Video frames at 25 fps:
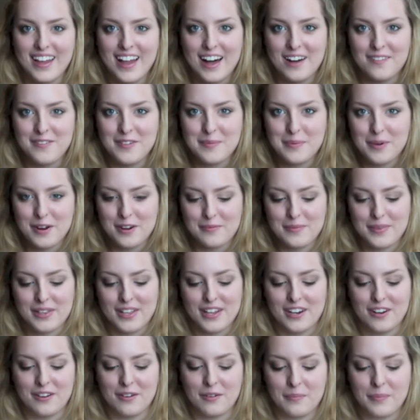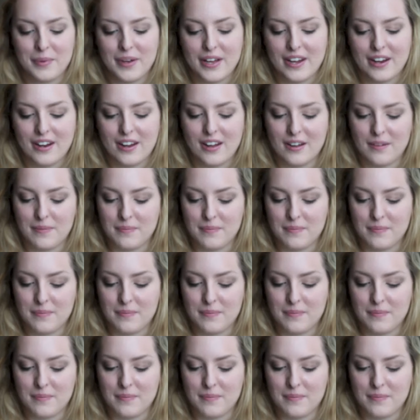Alpha Parf Milano. But